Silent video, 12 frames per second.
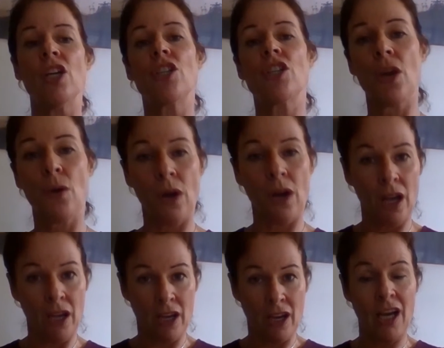So,
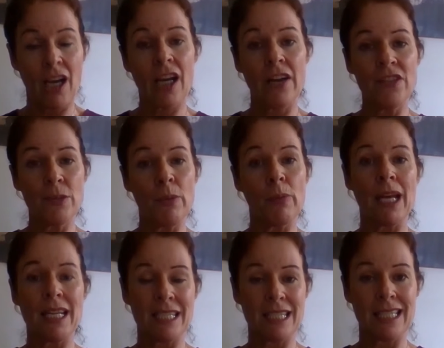comfortable
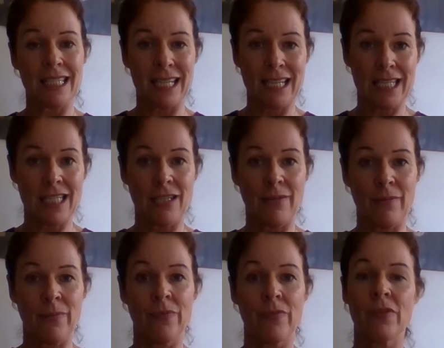place to sit,
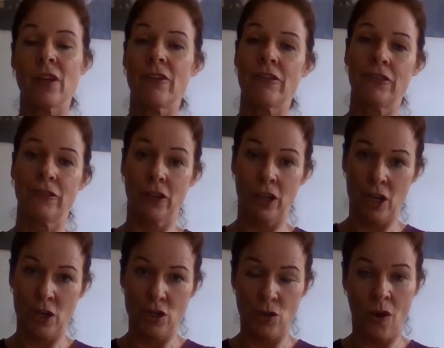
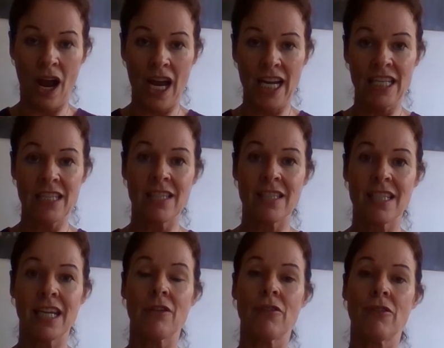close your eyes,
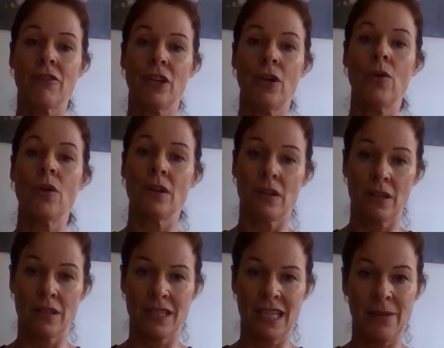take a few
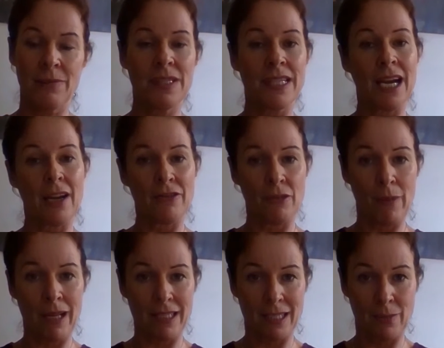deep
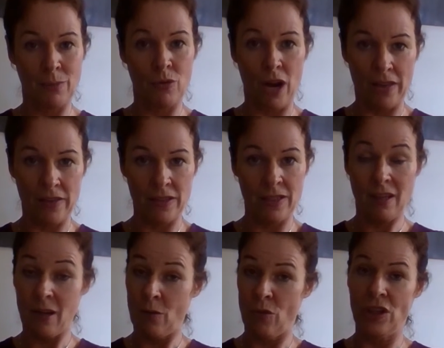diaphragmatic breaths,
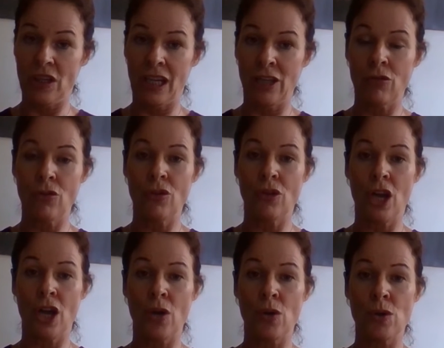breathing in through the
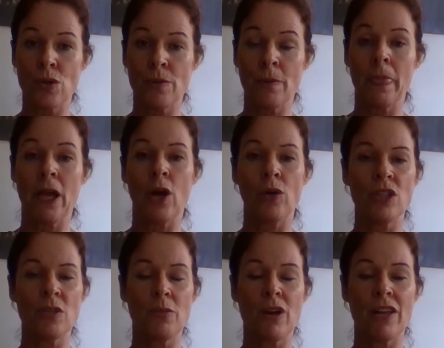nose,
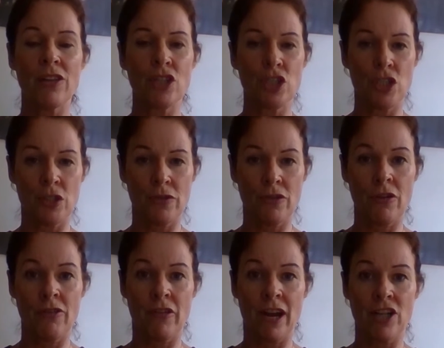holding the breath just for a
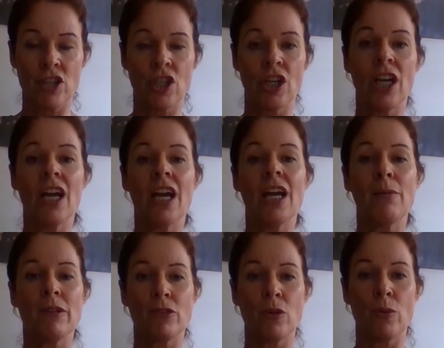fraction
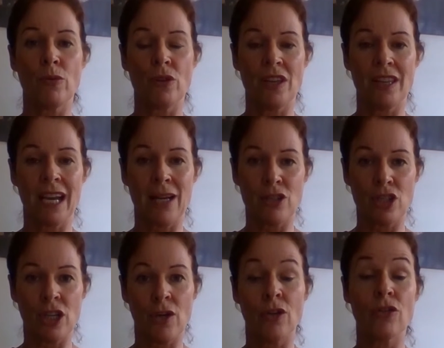before breathing out
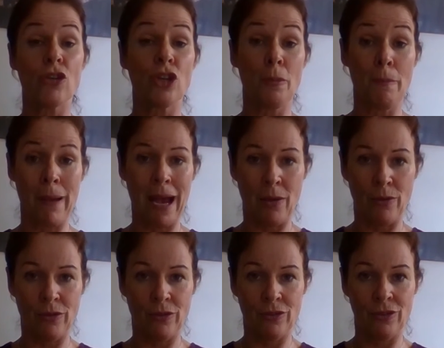slowly through your
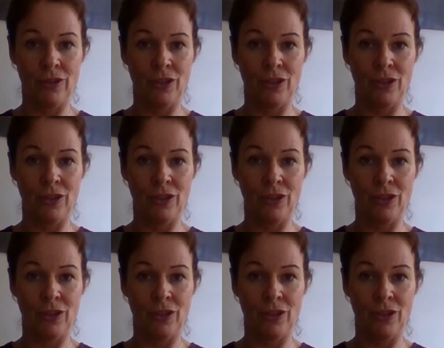mouth.